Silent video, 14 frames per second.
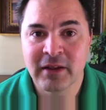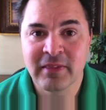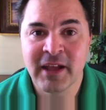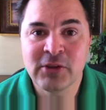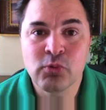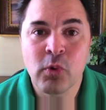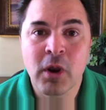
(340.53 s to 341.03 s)

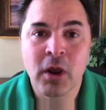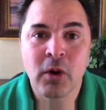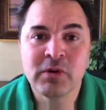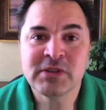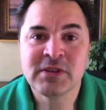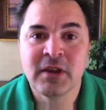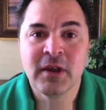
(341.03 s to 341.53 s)
That's where I
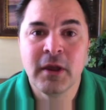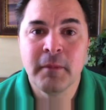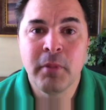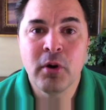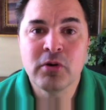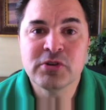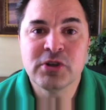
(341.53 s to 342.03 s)
always
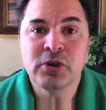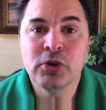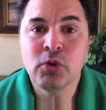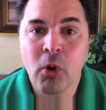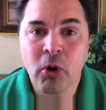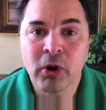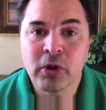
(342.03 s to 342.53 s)
post
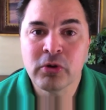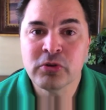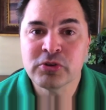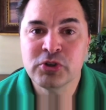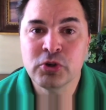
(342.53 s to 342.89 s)
new articles,